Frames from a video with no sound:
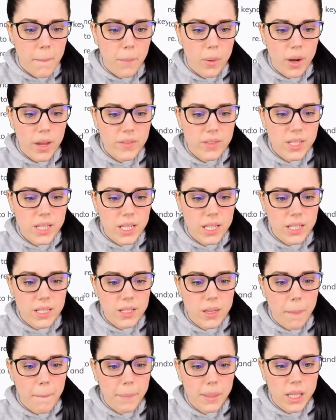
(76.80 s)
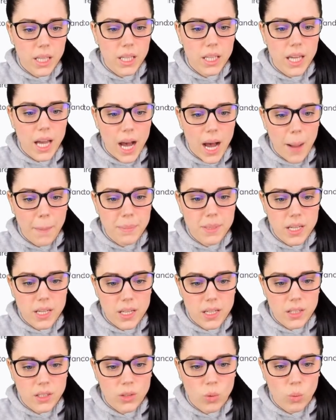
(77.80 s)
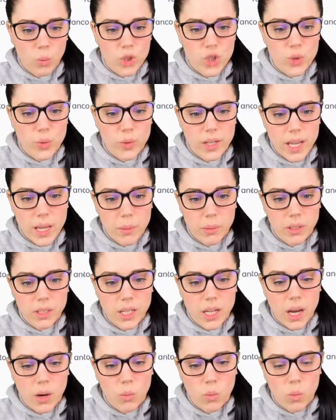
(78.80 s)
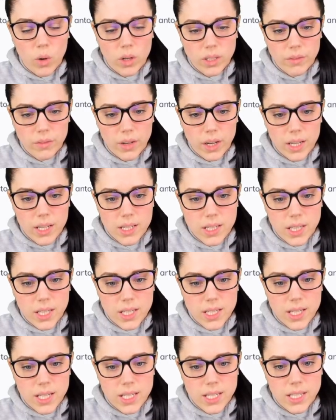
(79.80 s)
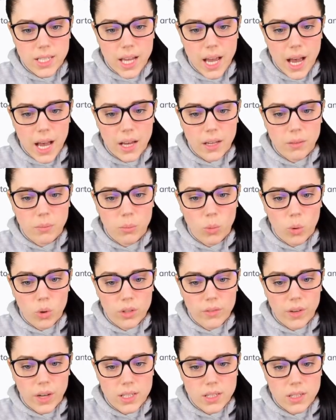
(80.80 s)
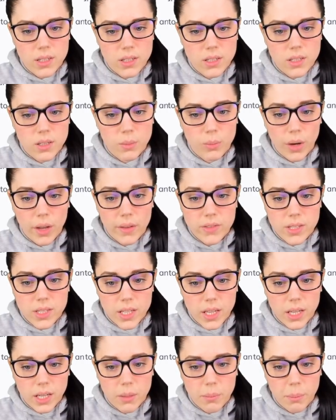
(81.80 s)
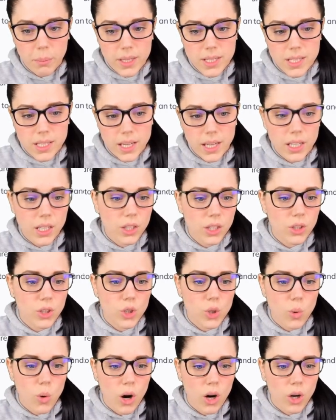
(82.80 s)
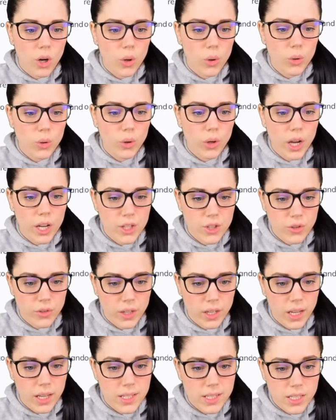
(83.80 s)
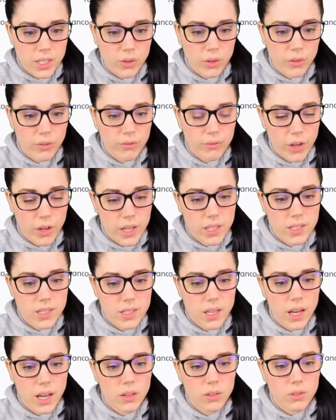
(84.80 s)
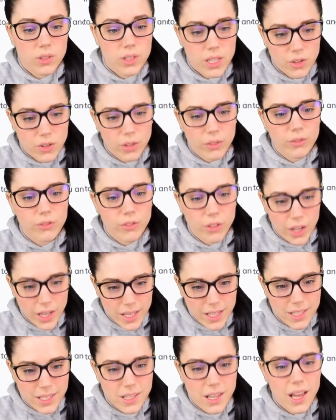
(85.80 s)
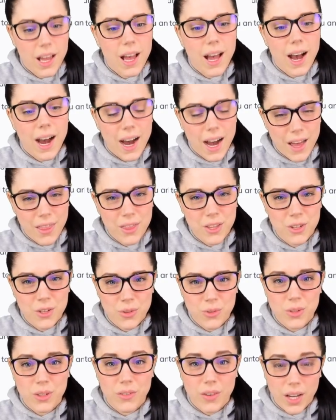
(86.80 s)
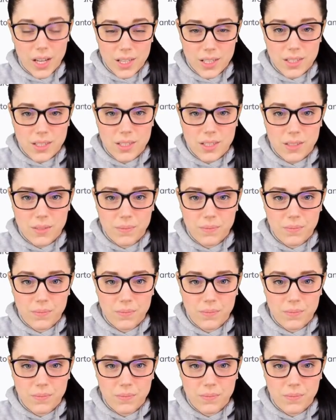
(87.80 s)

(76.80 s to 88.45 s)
Brave Sync is completely opt-in. Once you enable it on one device, it is easy to add more devices to Brave Sync by scanning a QR code or entering a secret phrase on the new device.